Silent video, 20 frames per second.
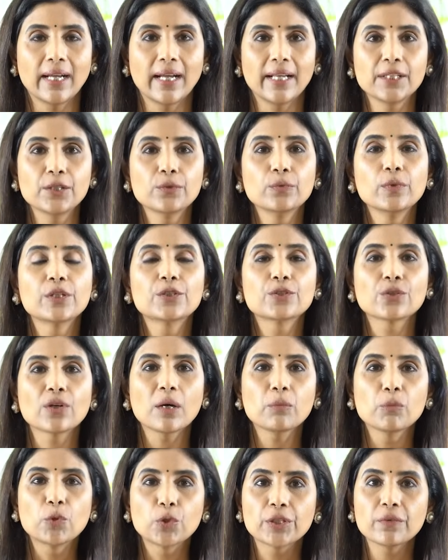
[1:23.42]
And you will
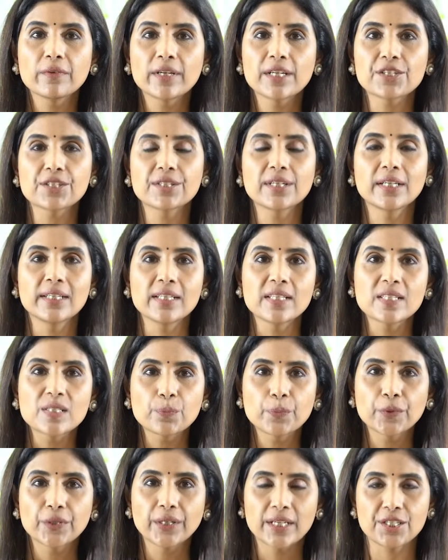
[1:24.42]
draw motivation and
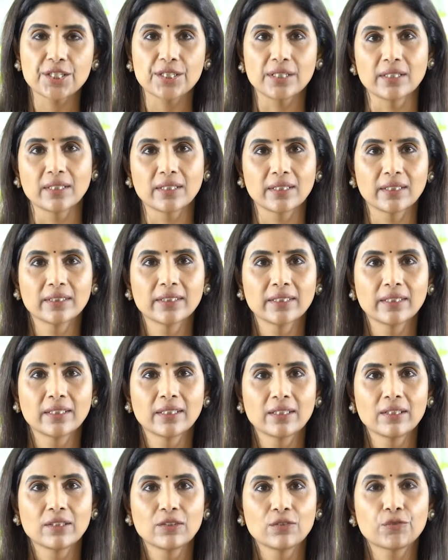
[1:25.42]
inspiration
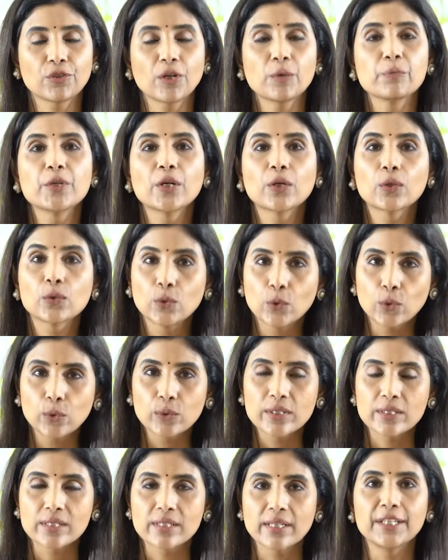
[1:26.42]
from your
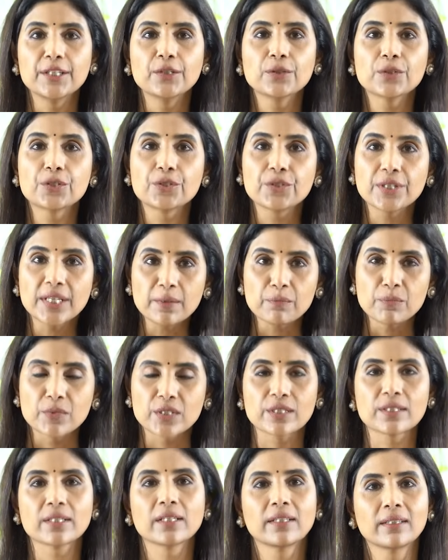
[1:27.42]
goals and your
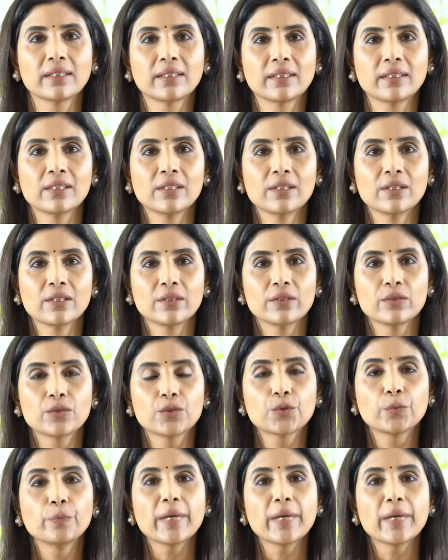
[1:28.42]
dreams to